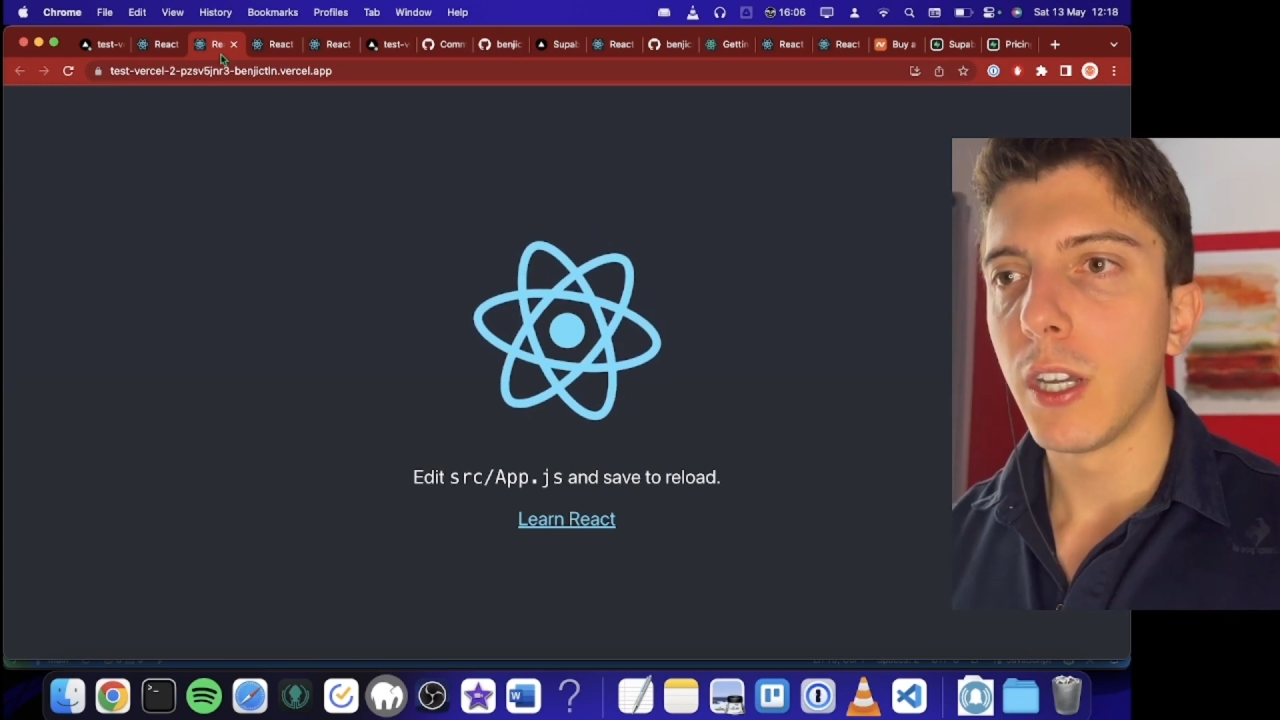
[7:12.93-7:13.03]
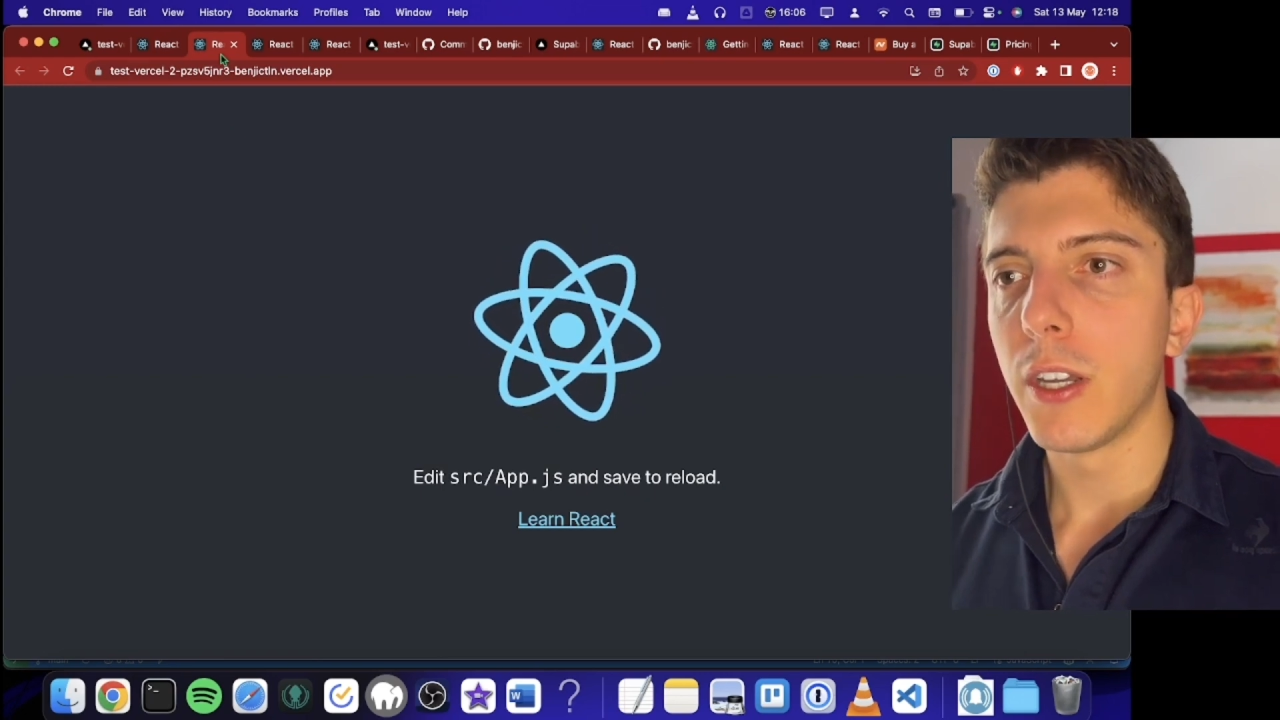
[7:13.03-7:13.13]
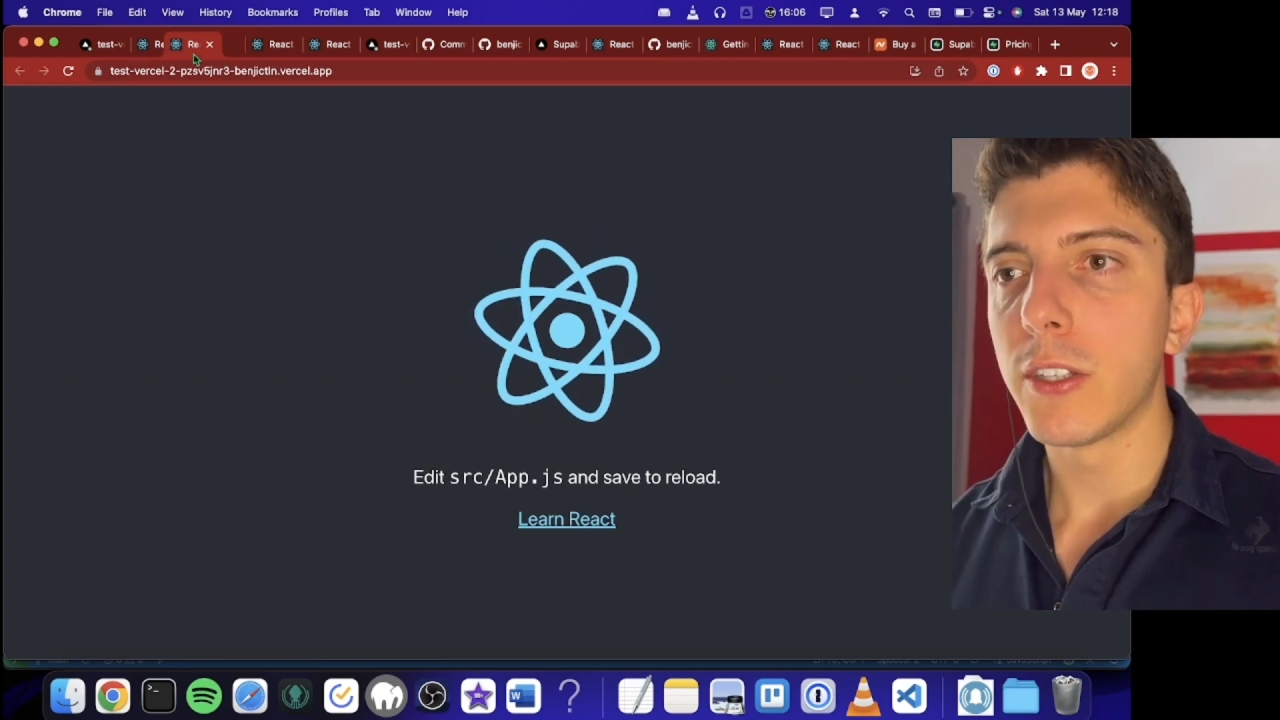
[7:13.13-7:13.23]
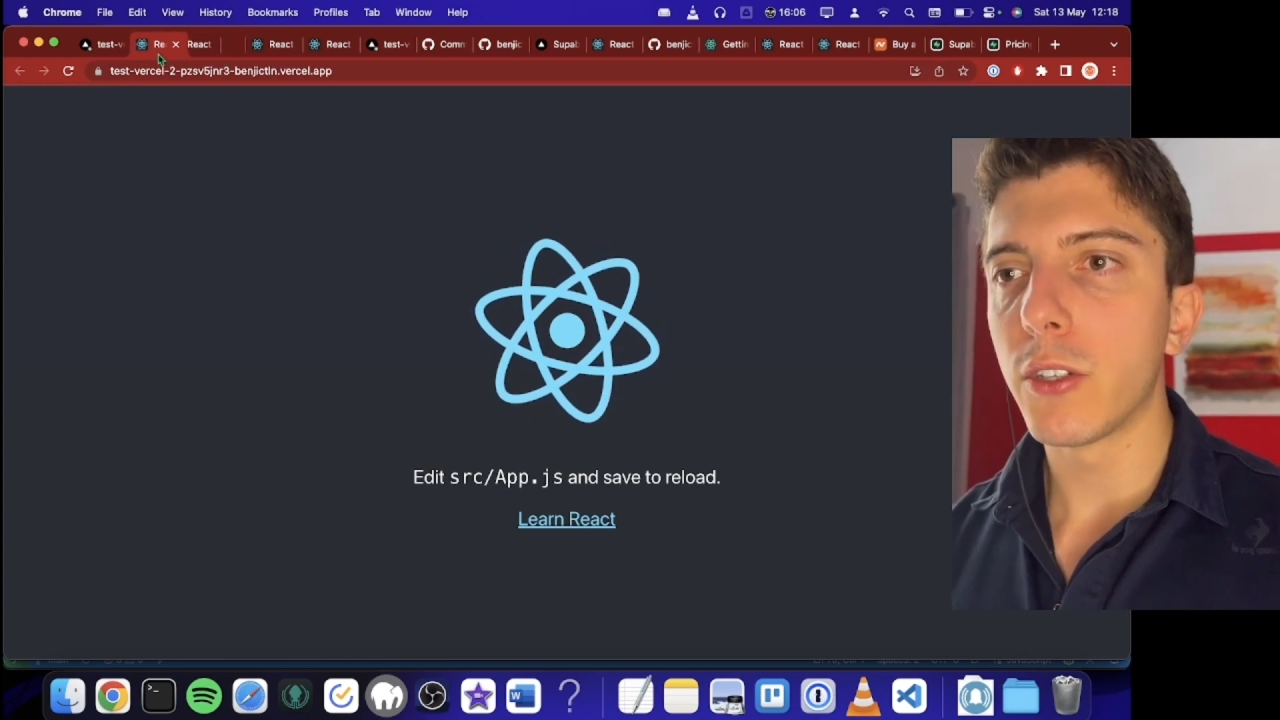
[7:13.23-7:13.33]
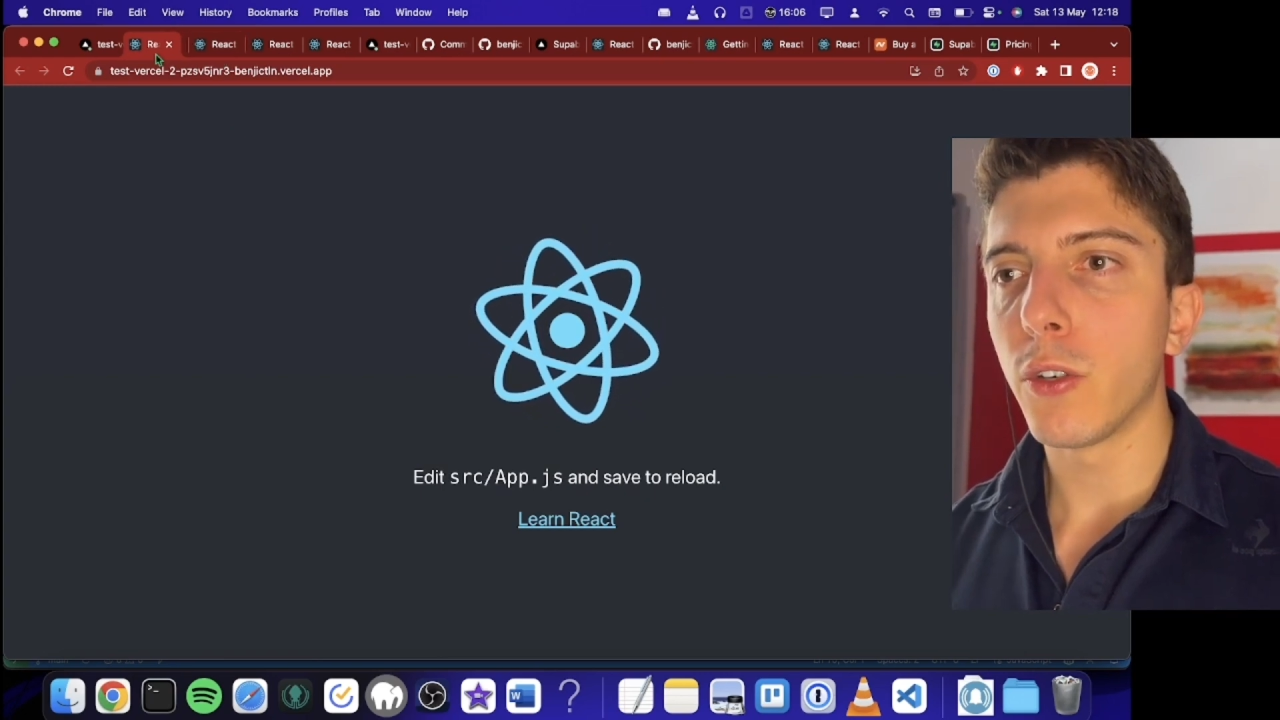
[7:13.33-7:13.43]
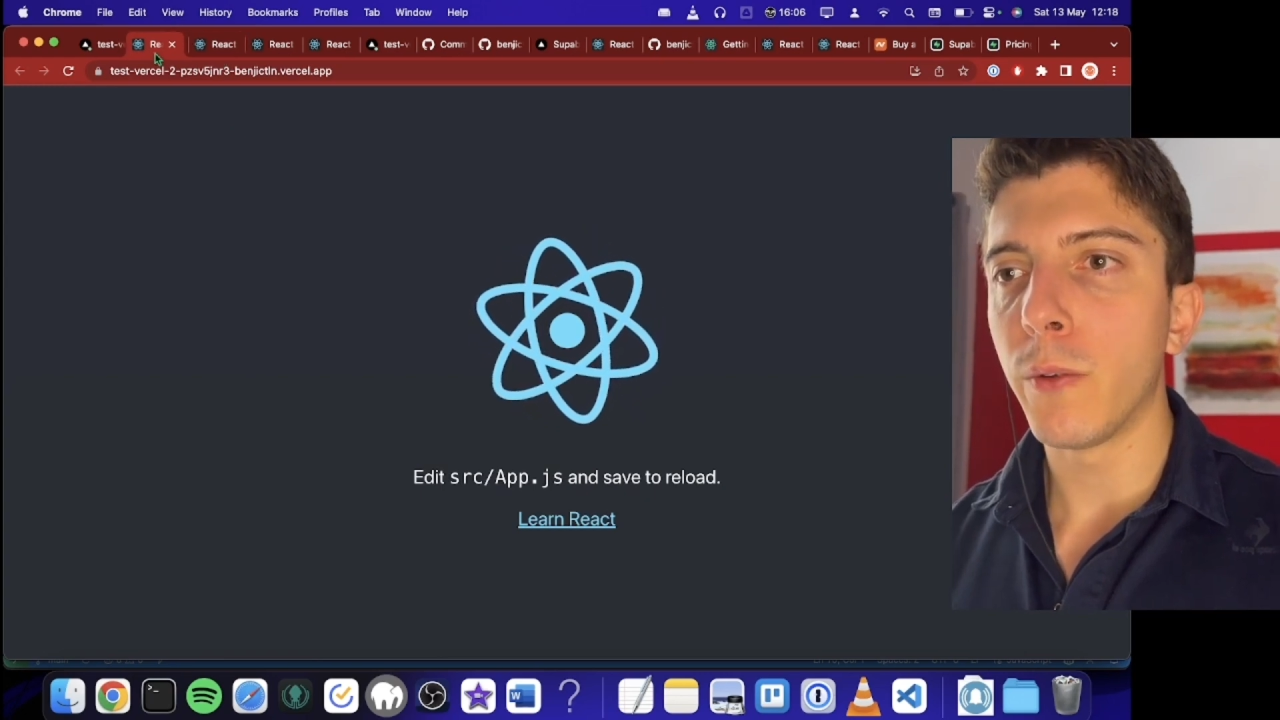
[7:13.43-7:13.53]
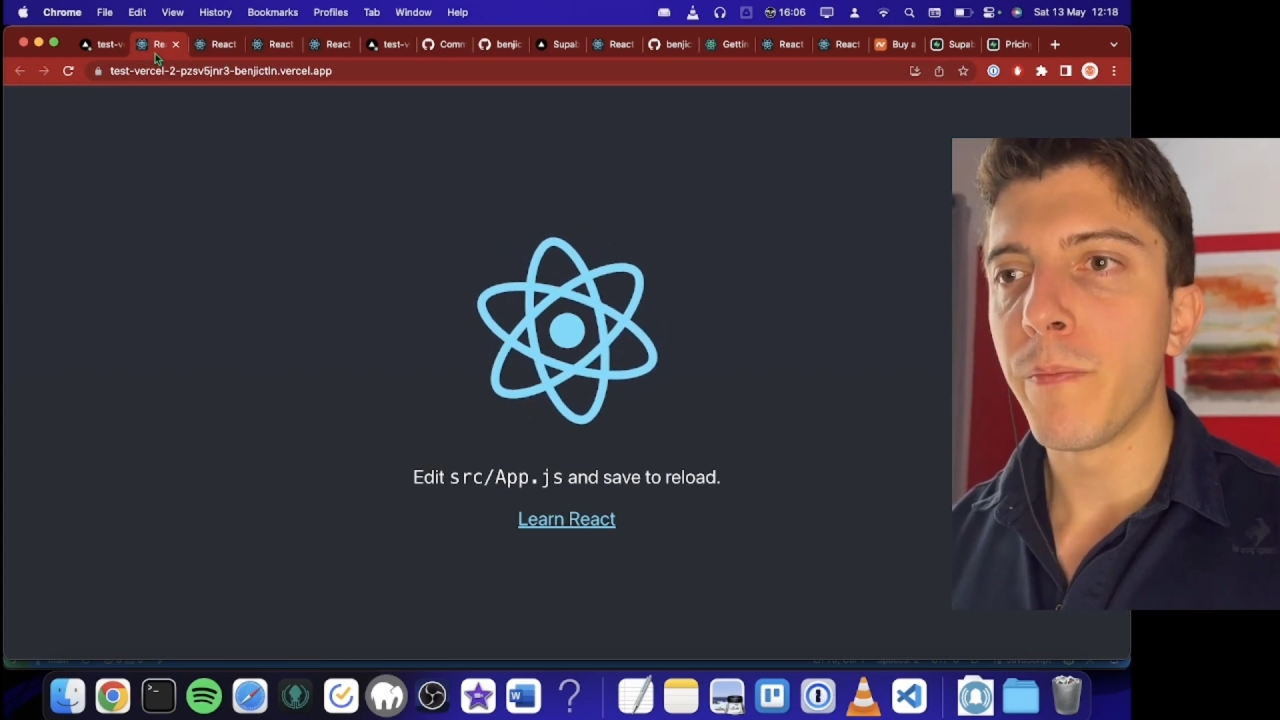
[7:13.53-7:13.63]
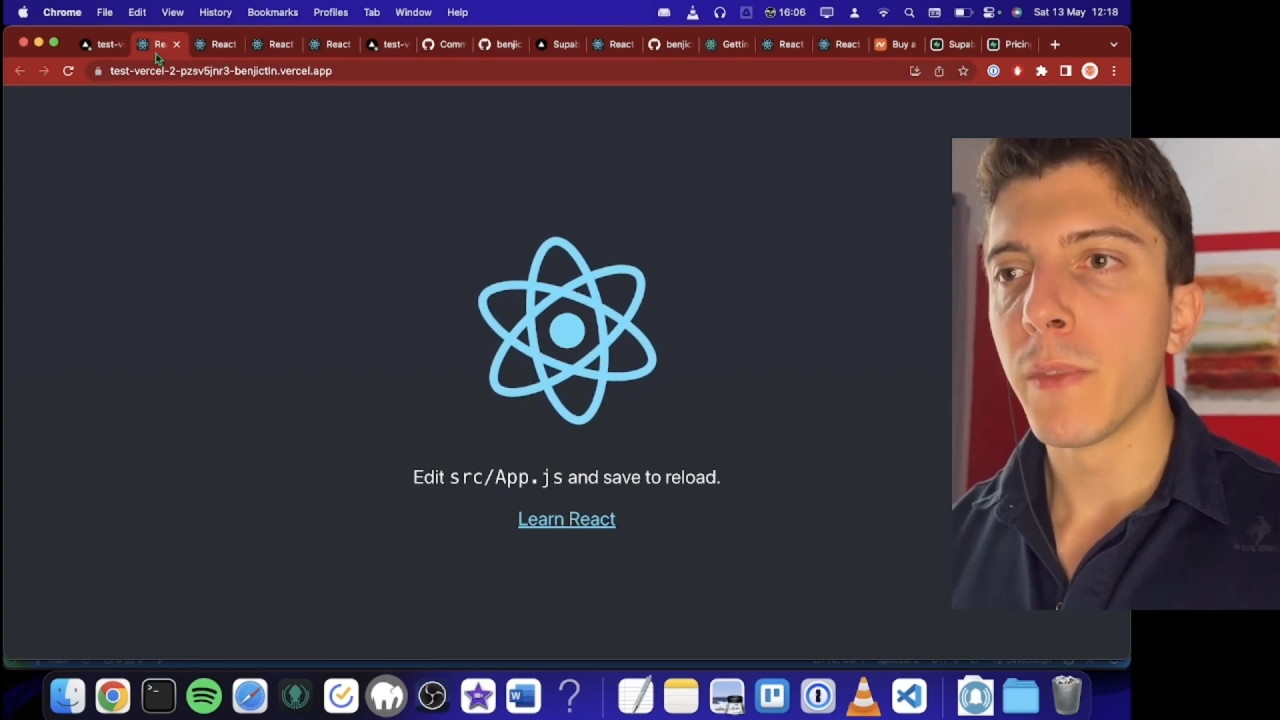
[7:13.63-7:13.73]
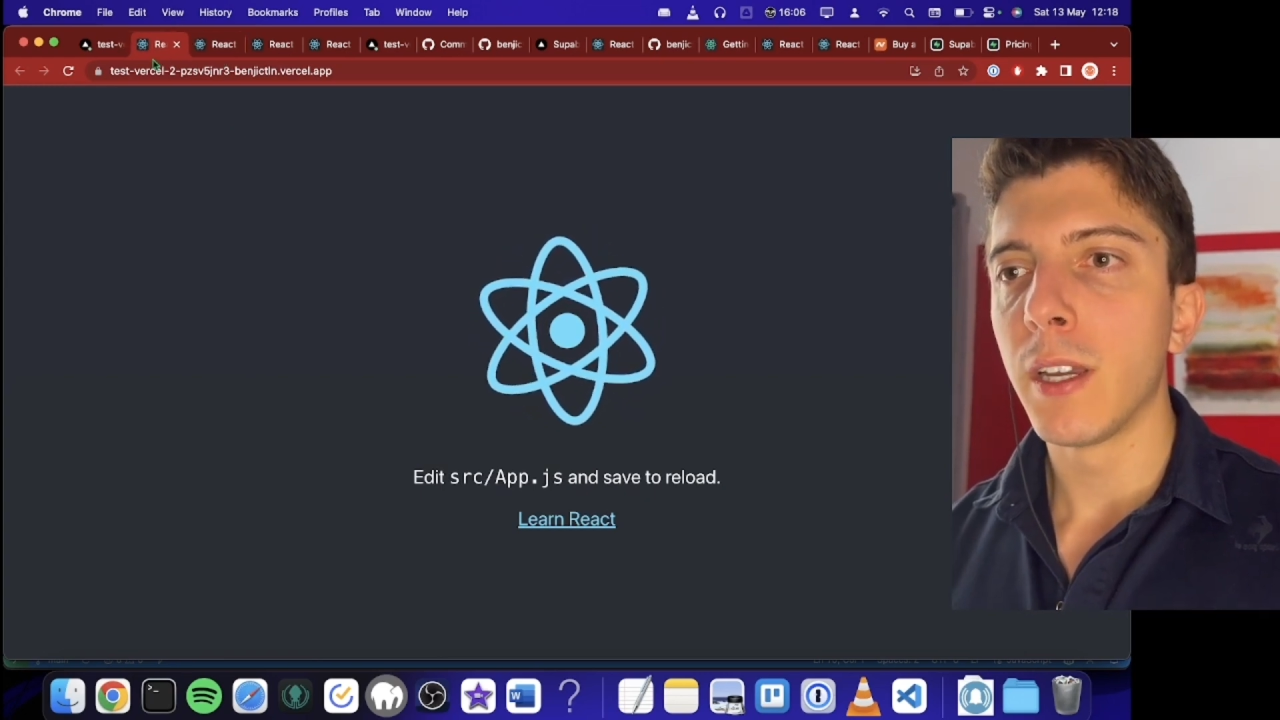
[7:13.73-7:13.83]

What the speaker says: So